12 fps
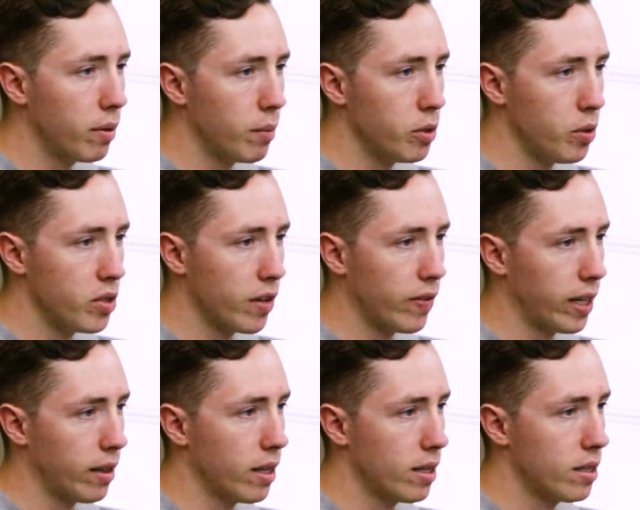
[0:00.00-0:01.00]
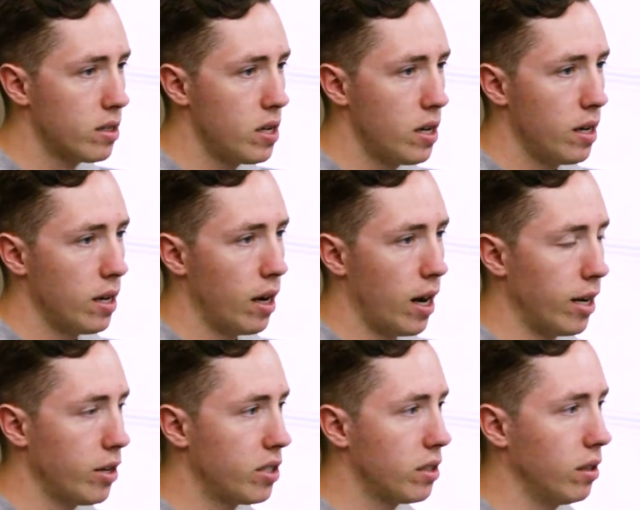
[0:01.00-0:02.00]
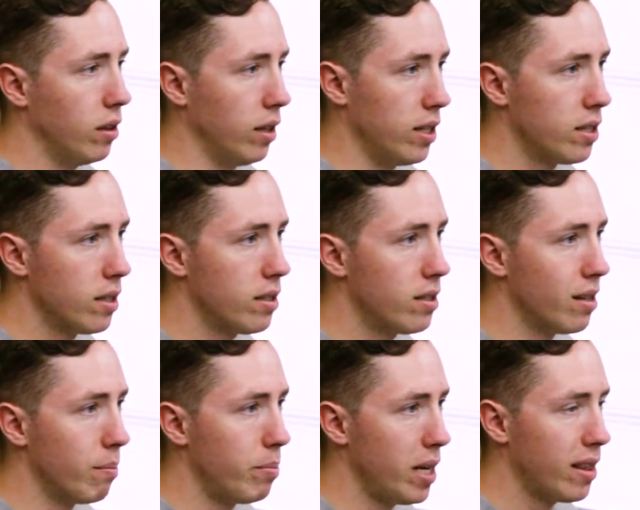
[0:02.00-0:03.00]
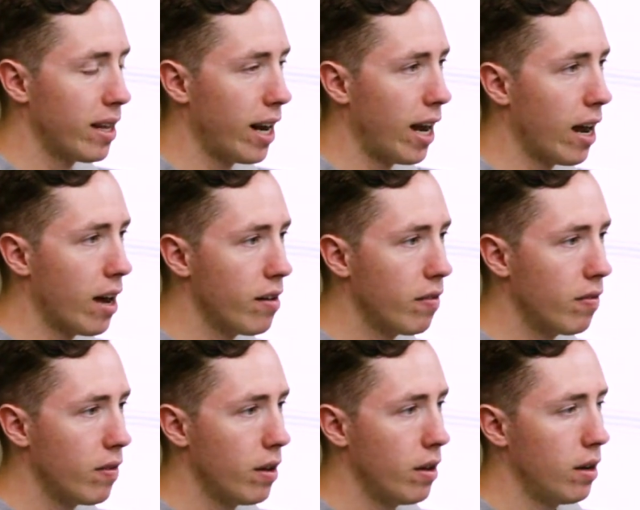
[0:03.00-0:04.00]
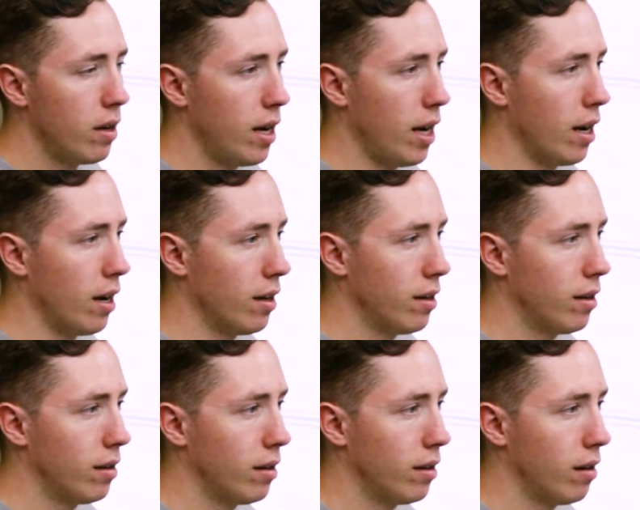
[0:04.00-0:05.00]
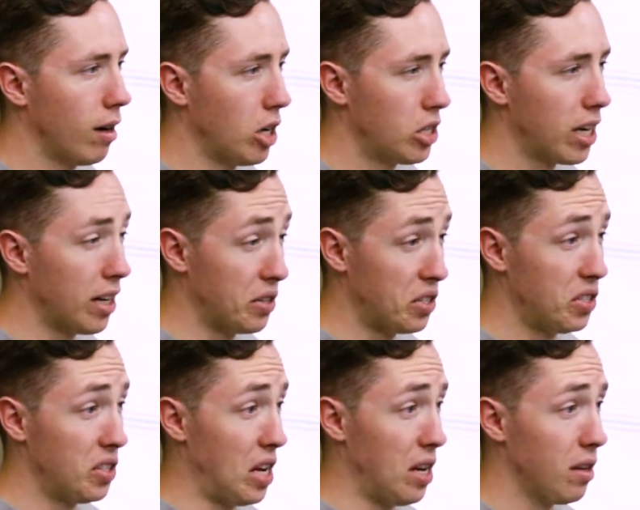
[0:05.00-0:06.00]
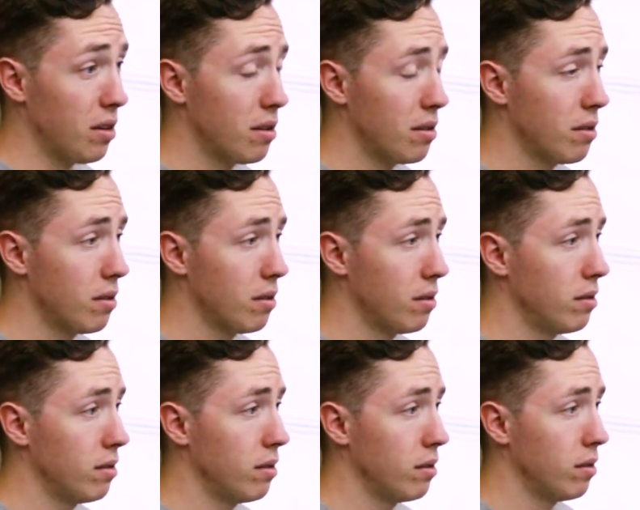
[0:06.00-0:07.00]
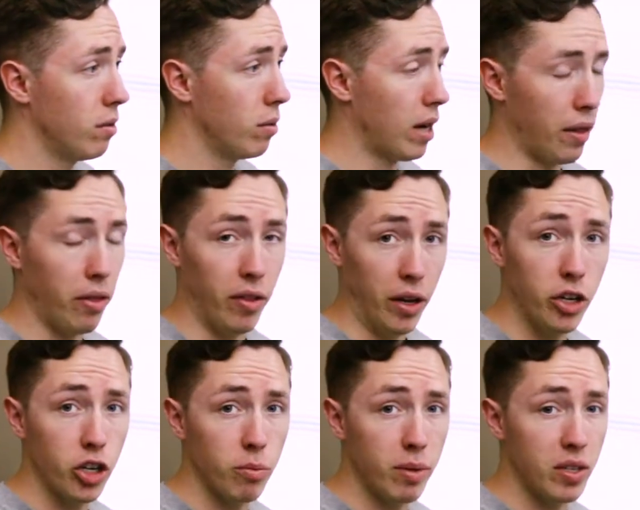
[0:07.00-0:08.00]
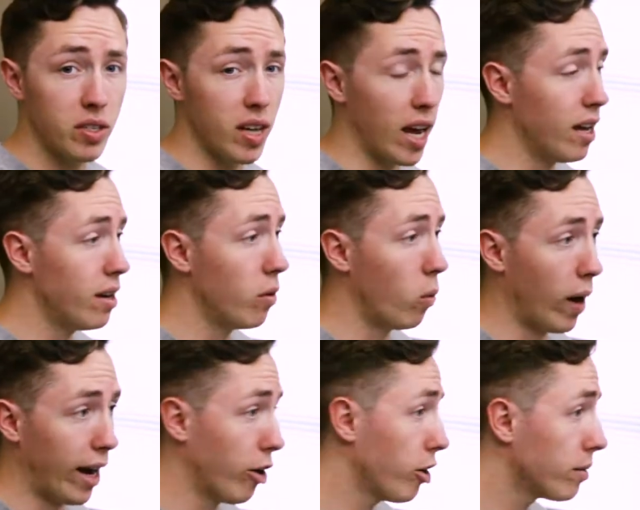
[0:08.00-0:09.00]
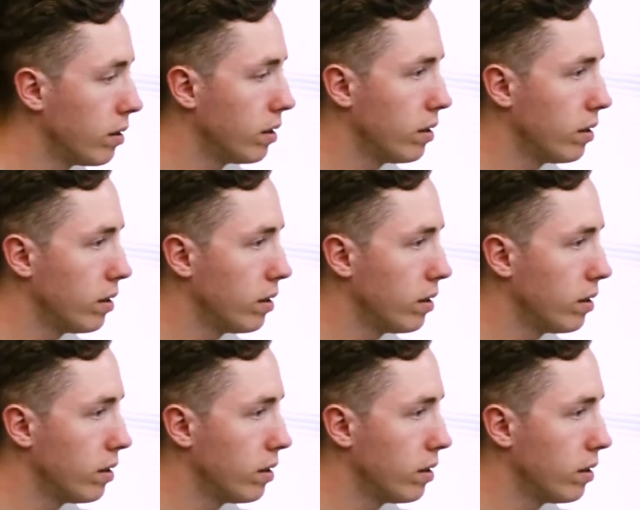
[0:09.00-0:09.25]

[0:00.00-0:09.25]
when I'm doing stuff like this, I just listen to the beat that I have and I just kind of sing what I think should be said where.